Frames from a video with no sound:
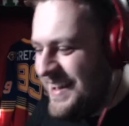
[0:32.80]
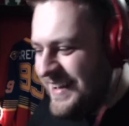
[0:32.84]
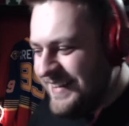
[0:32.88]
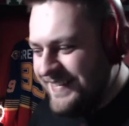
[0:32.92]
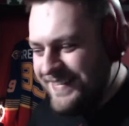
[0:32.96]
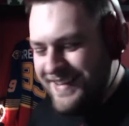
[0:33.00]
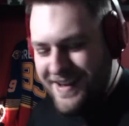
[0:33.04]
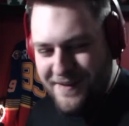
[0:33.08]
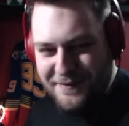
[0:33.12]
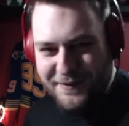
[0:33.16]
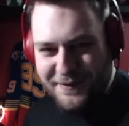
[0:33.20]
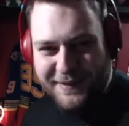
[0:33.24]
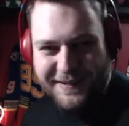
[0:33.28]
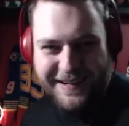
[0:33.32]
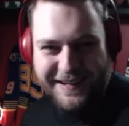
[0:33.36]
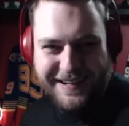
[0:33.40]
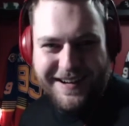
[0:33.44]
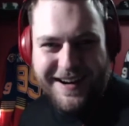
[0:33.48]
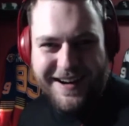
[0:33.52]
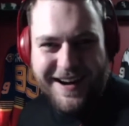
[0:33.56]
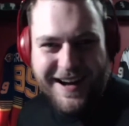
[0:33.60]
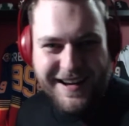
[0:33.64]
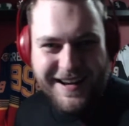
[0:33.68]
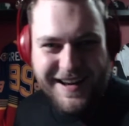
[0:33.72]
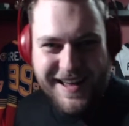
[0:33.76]
definitely
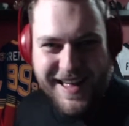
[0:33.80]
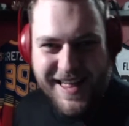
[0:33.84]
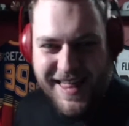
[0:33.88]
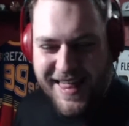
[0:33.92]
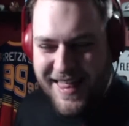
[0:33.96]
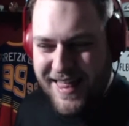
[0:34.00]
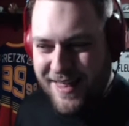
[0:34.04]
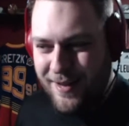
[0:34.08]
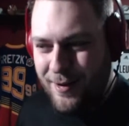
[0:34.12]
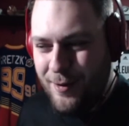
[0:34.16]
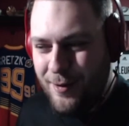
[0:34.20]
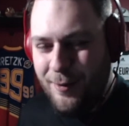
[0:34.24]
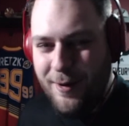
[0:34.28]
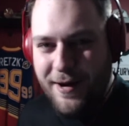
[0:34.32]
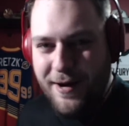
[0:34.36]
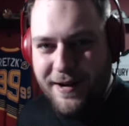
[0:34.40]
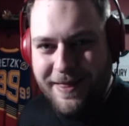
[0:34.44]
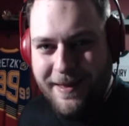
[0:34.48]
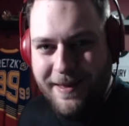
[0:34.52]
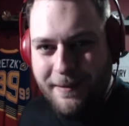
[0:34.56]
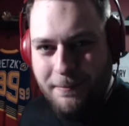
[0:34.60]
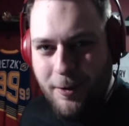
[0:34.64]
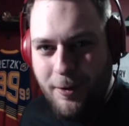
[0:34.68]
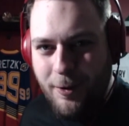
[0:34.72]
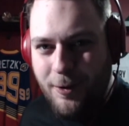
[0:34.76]
not as one of
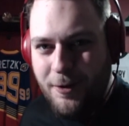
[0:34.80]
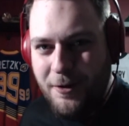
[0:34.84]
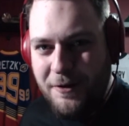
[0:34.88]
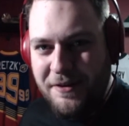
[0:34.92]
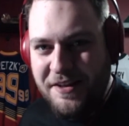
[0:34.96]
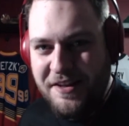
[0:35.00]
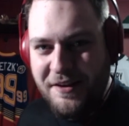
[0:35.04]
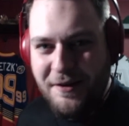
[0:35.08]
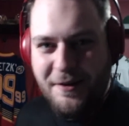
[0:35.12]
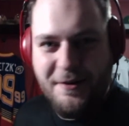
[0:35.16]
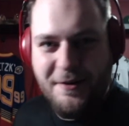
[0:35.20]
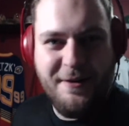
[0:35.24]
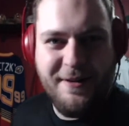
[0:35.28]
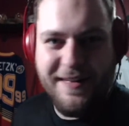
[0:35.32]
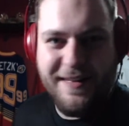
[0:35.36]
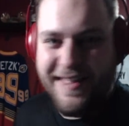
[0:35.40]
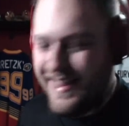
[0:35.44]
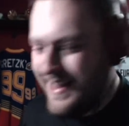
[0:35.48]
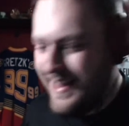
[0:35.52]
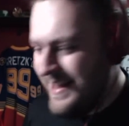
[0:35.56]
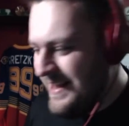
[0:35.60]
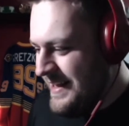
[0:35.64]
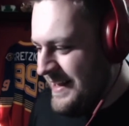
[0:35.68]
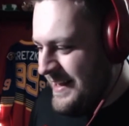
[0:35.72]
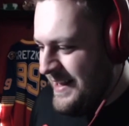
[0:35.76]
the poor souls
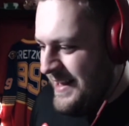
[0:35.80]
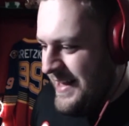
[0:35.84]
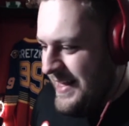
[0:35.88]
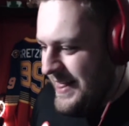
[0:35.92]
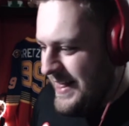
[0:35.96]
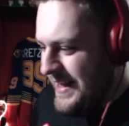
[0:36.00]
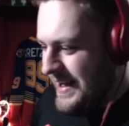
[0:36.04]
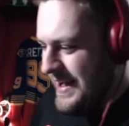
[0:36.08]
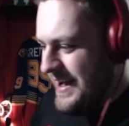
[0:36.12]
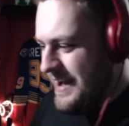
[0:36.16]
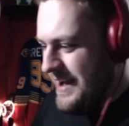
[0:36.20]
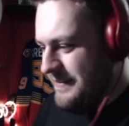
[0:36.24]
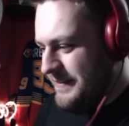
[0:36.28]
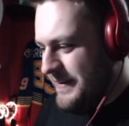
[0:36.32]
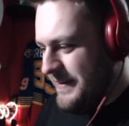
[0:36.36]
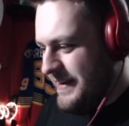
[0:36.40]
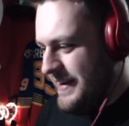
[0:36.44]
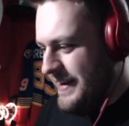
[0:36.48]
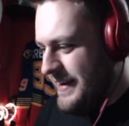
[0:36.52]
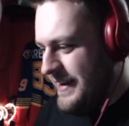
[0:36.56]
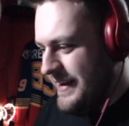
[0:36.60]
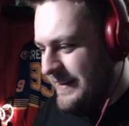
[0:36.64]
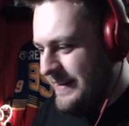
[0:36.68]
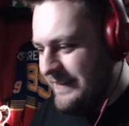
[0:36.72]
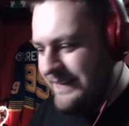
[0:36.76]
that have
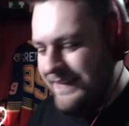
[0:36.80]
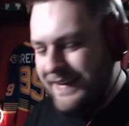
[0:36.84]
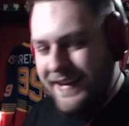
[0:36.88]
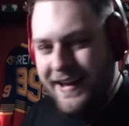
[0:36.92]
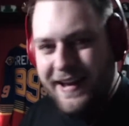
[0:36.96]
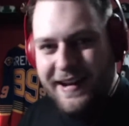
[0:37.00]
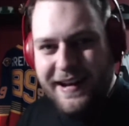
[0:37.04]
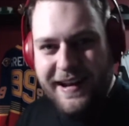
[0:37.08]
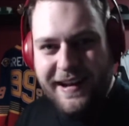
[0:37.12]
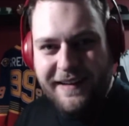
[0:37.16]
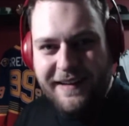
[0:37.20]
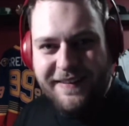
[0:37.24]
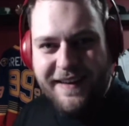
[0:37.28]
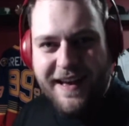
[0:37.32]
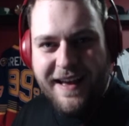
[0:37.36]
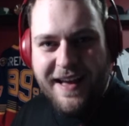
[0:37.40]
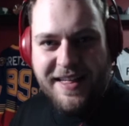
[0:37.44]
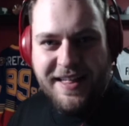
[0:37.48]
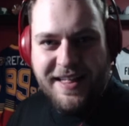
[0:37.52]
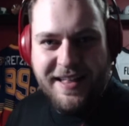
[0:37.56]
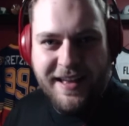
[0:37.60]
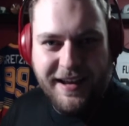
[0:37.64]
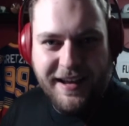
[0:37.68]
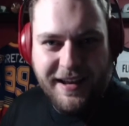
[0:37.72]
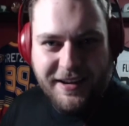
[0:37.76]
a DNA
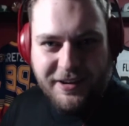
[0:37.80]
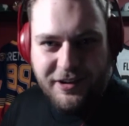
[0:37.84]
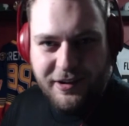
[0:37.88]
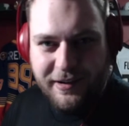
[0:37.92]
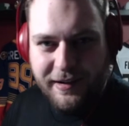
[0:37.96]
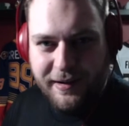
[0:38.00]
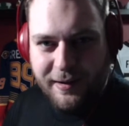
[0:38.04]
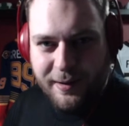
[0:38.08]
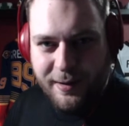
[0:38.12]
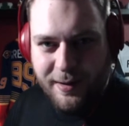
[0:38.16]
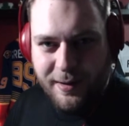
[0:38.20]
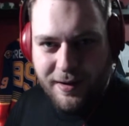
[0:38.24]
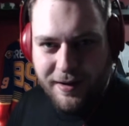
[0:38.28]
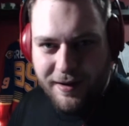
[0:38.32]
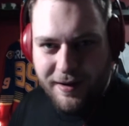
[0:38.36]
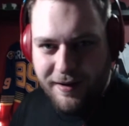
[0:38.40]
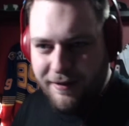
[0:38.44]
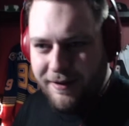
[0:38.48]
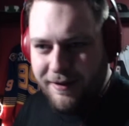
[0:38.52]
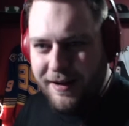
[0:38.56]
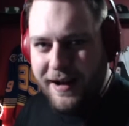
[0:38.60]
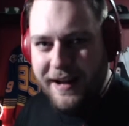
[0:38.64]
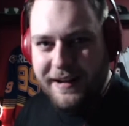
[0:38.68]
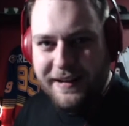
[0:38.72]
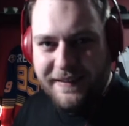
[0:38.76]
testing issue, a
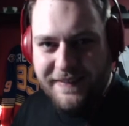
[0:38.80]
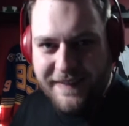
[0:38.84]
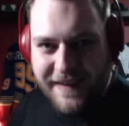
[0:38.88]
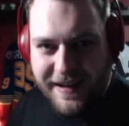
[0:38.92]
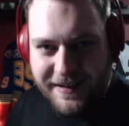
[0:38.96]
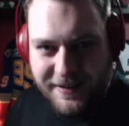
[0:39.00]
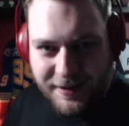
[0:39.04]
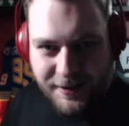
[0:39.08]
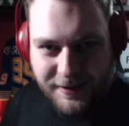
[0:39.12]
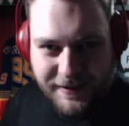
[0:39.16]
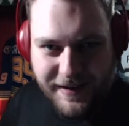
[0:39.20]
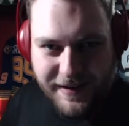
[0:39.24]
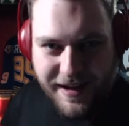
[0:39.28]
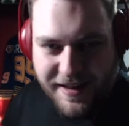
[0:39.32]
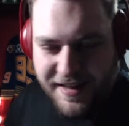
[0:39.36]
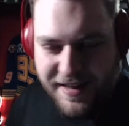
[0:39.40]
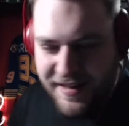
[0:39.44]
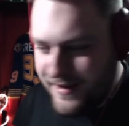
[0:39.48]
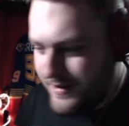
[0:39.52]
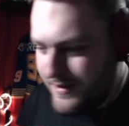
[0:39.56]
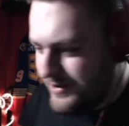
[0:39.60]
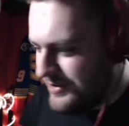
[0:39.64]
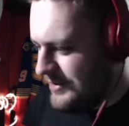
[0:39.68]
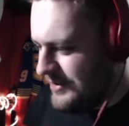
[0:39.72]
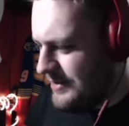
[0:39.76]
lie detector test
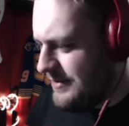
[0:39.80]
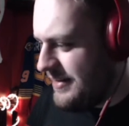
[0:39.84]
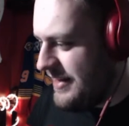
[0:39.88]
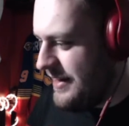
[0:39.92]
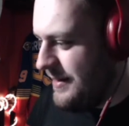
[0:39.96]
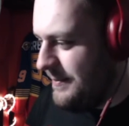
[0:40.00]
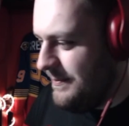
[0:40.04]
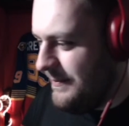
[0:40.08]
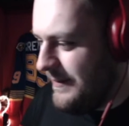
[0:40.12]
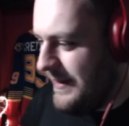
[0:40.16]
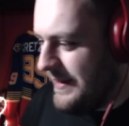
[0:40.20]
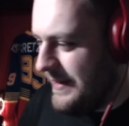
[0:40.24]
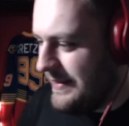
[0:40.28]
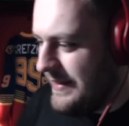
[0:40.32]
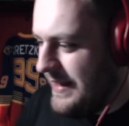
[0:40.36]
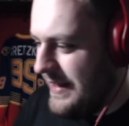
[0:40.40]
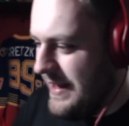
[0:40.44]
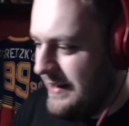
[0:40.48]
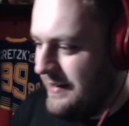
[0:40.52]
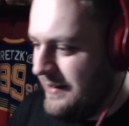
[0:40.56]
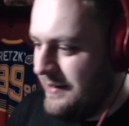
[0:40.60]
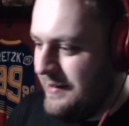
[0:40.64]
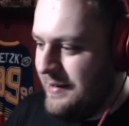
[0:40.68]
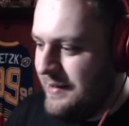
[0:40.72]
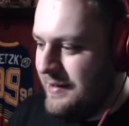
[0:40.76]
issue, something like that.
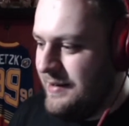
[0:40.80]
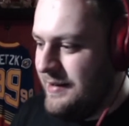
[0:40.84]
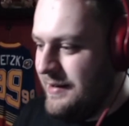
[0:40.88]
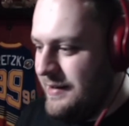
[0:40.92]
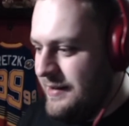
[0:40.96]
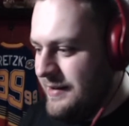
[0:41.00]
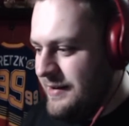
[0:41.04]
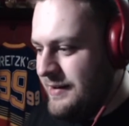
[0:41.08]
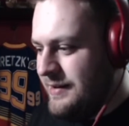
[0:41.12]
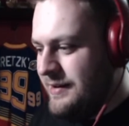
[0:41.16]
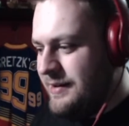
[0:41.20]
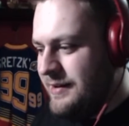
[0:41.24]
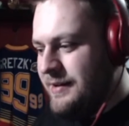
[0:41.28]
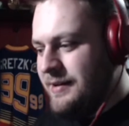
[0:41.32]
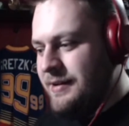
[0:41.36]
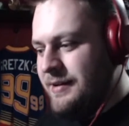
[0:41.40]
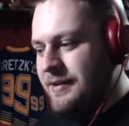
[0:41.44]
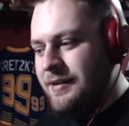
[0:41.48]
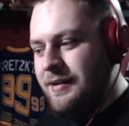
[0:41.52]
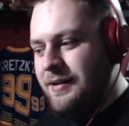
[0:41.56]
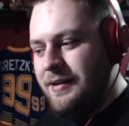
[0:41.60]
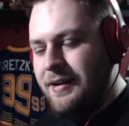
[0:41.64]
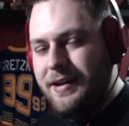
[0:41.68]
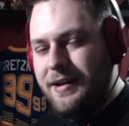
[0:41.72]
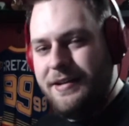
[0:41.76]

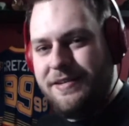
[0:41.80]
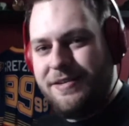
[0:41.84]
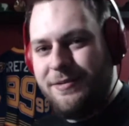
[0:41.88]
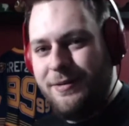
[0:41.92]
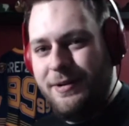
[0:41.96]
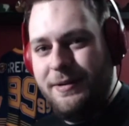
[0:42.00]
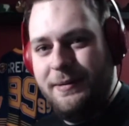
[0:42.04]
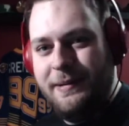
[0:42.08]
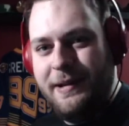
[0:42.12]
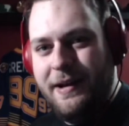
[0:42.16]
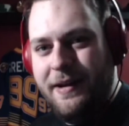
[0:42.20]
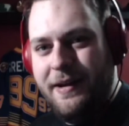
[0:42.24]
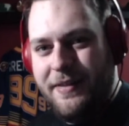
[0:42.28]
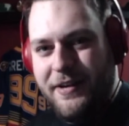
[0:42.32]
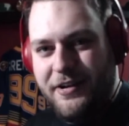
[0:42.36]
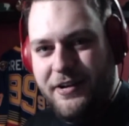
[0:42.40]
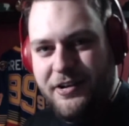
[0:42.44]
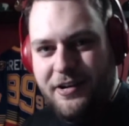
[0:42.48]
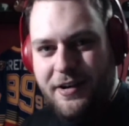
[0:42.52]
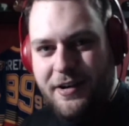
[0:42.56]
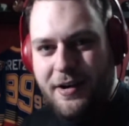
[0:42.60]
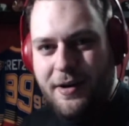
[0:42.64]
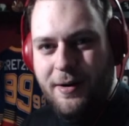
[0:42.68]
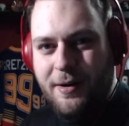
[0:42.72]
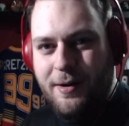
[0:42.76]
I just want to be on the
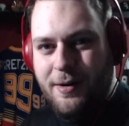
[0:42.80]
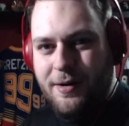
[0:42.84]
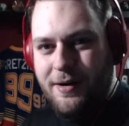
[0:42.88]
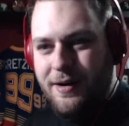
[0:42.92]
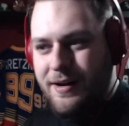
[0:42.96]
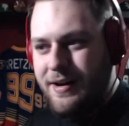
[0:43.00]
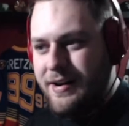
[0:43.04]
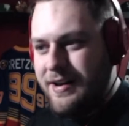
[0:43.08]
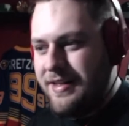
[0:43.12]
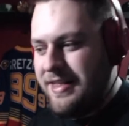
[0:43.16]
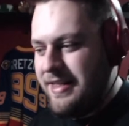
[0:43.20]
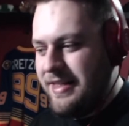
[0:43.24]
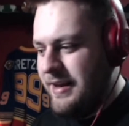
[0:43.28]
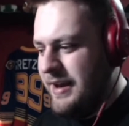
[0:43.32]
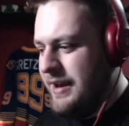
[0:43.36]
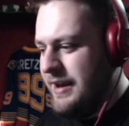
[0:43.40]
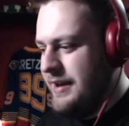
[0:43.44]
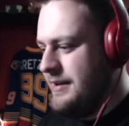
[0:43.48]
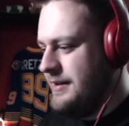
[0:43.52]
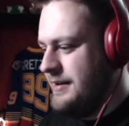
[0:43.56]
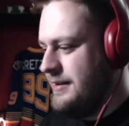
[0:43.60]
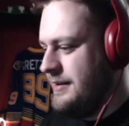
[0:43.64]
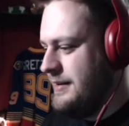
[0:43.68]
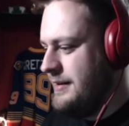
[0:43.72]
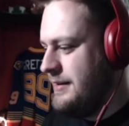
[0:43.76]
show, honestly.
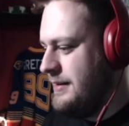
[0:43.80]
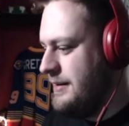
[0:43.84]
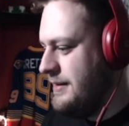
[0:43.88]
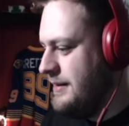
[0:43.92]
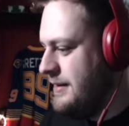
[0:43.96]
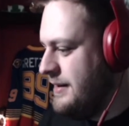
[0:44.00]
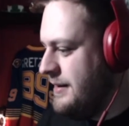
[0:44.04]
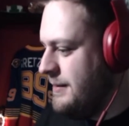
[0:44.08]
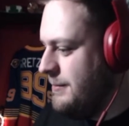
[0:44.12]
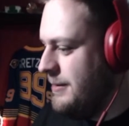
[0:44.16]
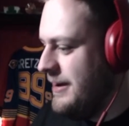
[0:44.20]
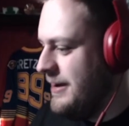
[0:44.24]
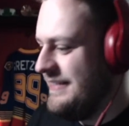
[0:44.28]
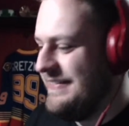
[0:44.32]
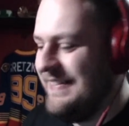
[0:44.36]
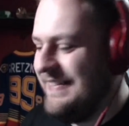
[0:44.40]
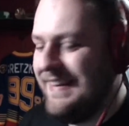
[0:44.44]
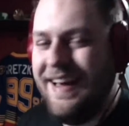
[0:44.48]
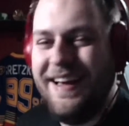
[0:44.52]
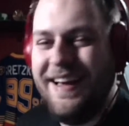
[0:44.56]
But